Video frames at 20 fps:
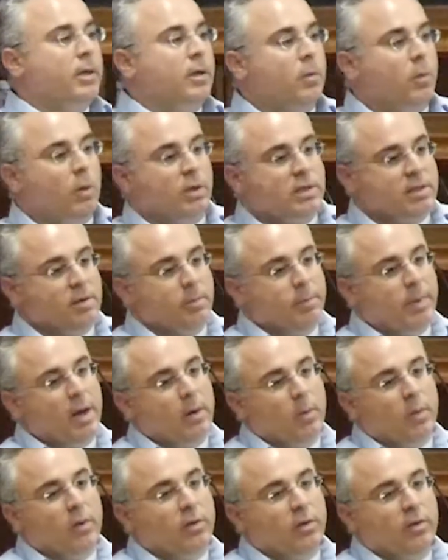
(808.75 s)
what's the
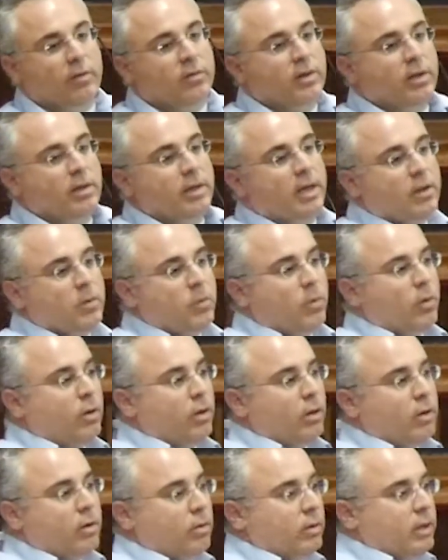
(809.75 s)
bandwidth of the
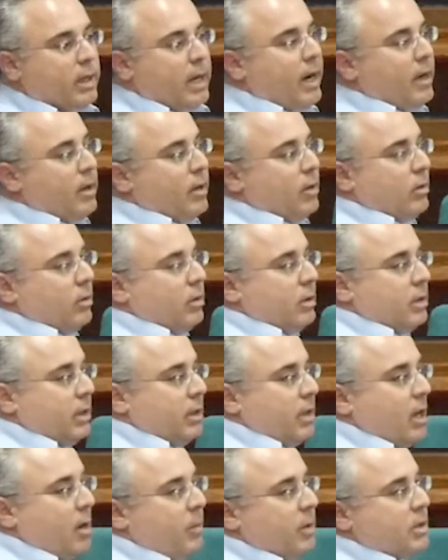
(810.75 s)
network or the I/O, and
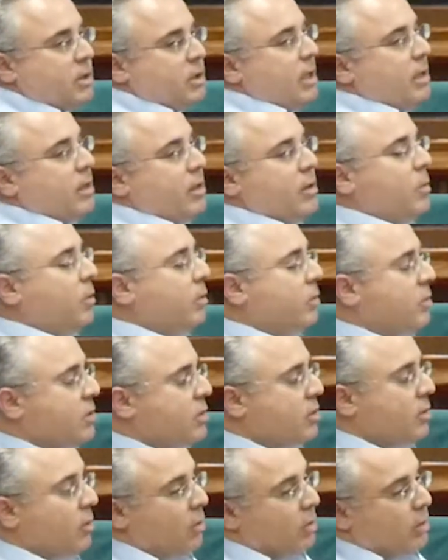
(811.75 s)
then how much data you want to
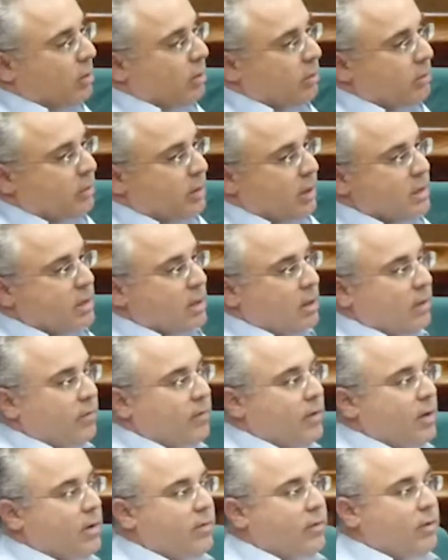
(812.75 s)
store, that's going
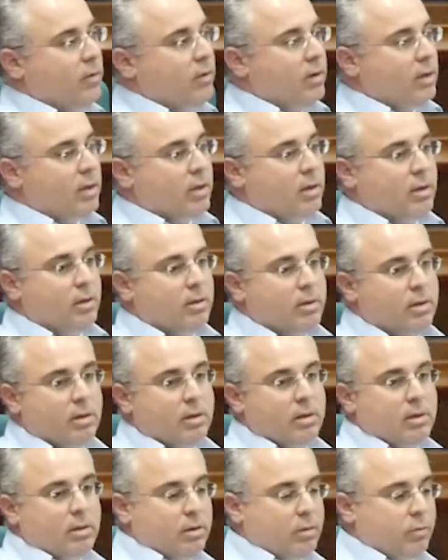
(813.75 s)
to give you
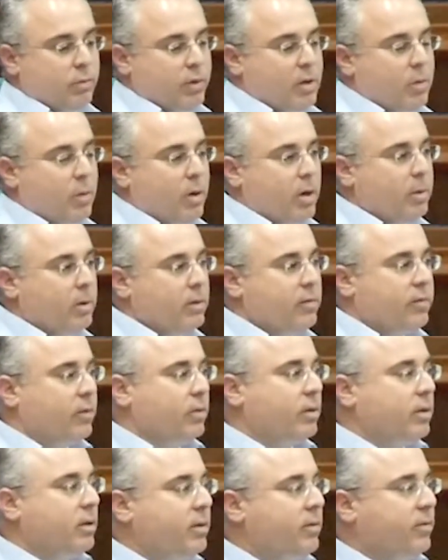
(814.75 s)
the requirement
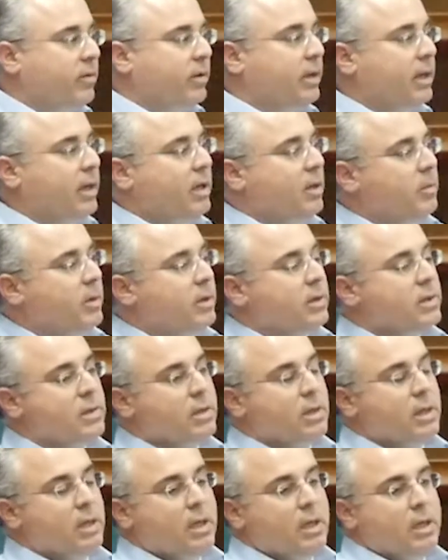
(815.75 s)
for the different elements.
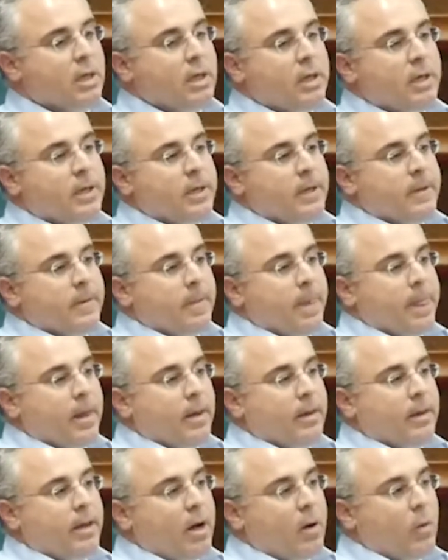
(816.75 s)

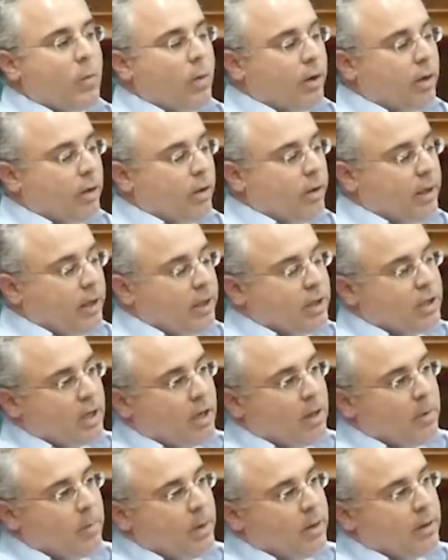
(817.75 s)
Now where each
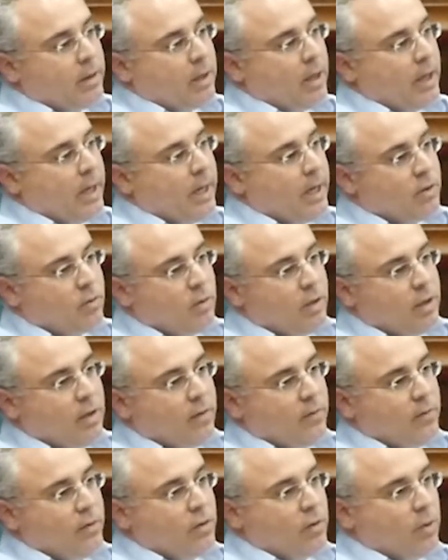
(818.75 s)
element actually
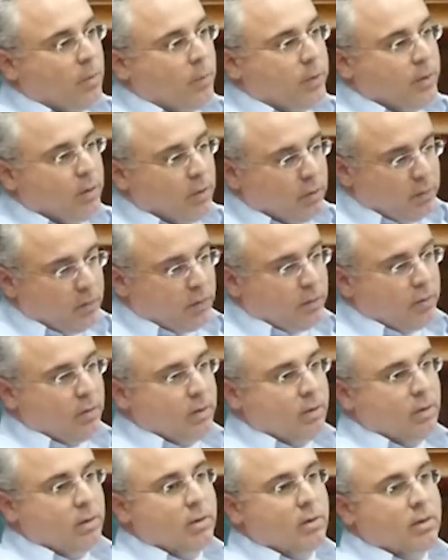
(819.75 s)
gives you compute,
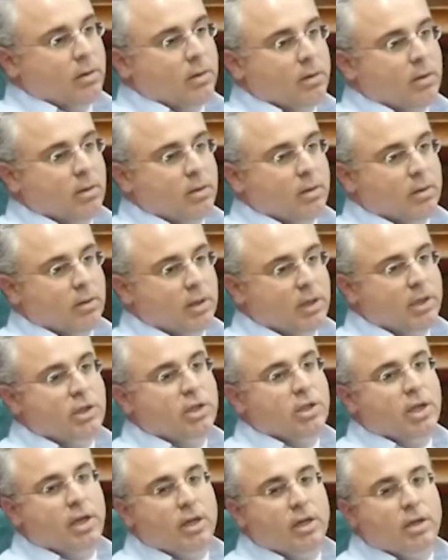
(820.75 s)
that
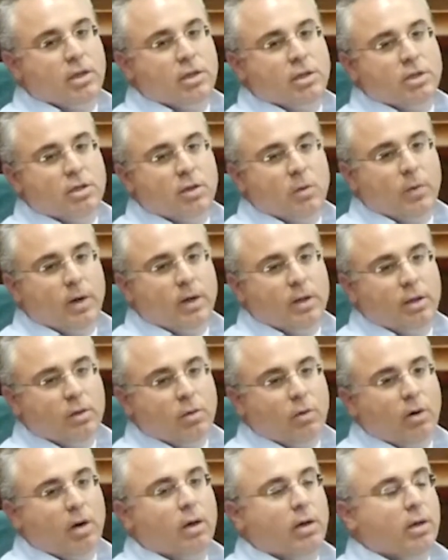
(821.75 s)
changed the way that
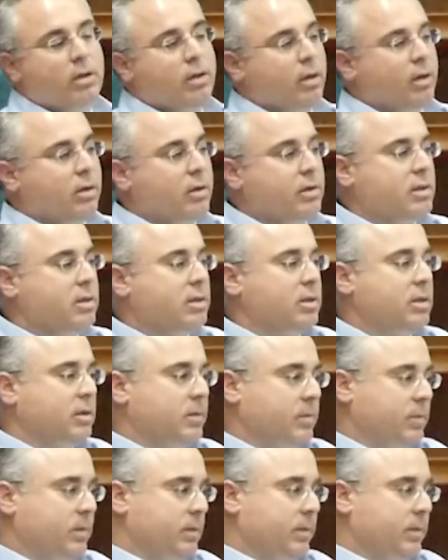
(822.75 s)
you architect the system.